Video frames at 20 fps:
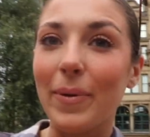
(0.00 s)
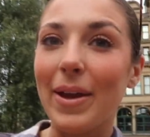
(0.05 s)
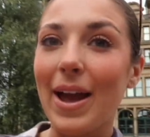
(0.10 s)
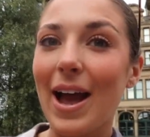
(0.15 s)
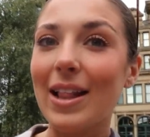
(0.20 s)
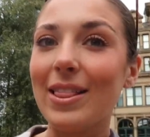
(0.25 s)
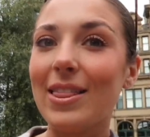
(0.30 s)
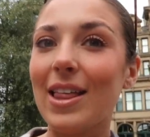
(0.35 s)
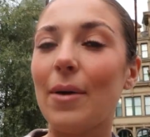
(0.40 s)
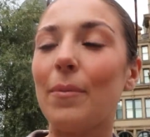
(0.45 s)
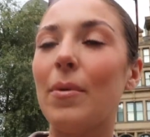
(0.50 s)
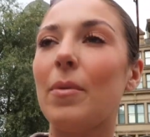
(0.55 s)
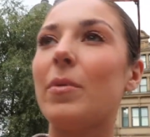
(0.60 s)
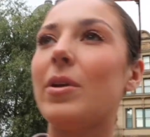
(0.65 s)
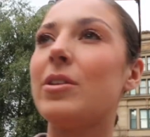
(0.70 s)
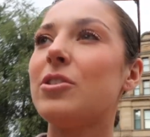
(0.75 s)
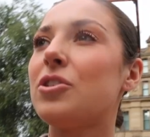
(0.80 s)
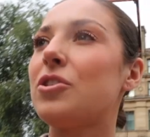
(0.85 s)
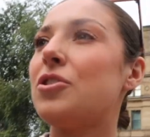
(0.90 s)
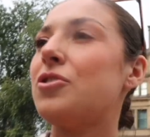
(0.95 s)
We had that when we
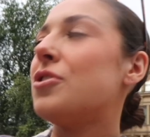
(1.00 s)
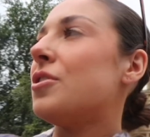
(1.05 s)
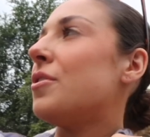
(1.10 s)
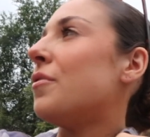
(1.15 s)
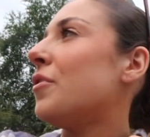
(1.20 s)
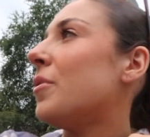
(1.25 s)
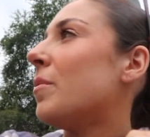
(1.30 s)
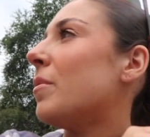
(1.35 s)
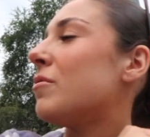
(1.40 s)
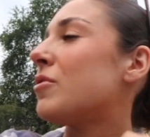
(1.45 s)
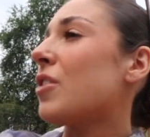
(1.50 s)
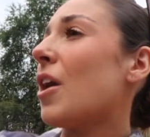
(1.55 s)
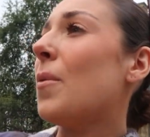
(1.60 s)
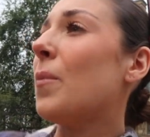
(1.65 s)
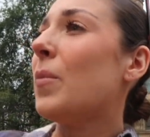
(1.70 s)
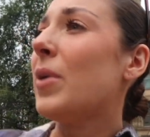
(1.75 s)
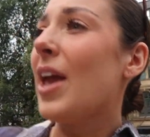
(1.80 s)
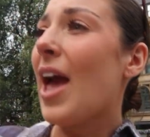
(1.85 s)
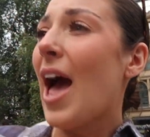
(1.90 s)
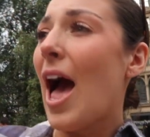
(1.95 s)
went to London a few months ago and
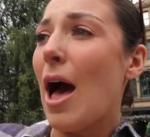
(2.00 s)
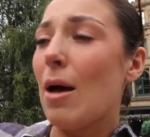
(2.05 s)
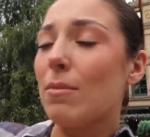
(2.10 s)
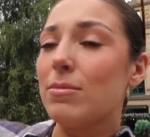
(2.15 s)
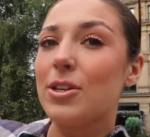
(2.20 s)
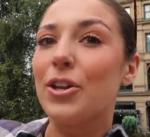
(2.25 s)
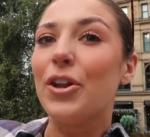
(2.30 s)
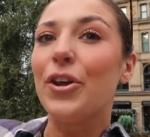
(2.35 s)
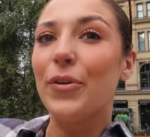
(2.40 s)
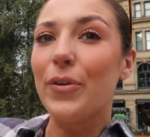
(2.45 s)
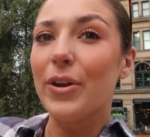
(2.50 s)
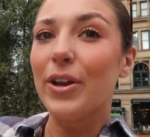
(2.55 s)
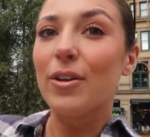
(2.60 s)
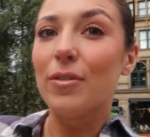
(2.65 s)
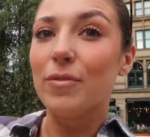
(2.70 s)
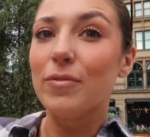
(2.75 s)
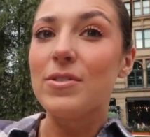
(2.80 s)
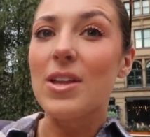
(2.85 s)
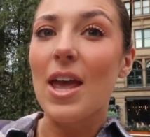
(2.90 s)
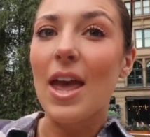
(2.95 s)
we absolutely
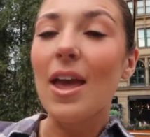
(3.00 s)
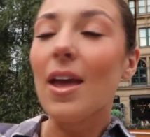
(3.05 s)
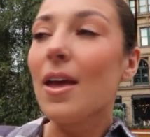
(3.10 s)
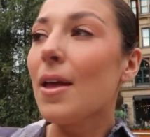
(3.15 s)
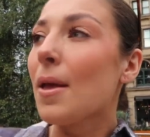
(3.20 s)
loved it.